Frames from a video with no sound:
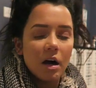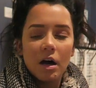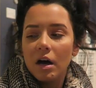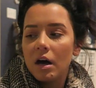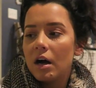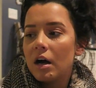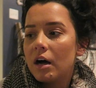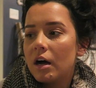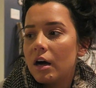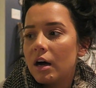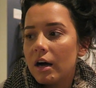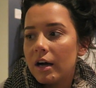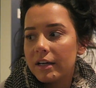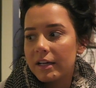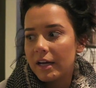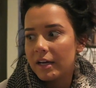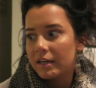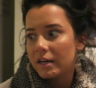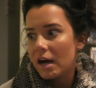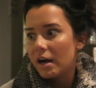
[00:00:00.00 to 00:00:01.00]
Oh, I
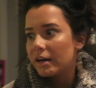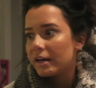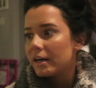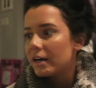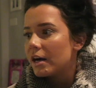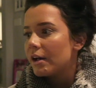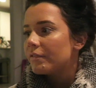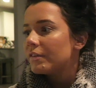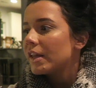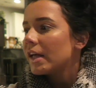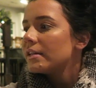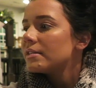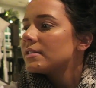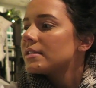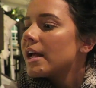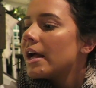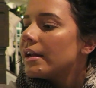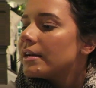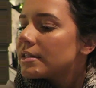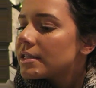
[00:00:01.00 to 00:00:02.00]
cannot get enough of that
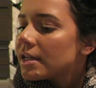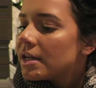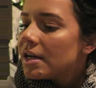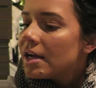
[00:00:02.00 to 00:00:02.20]
scent.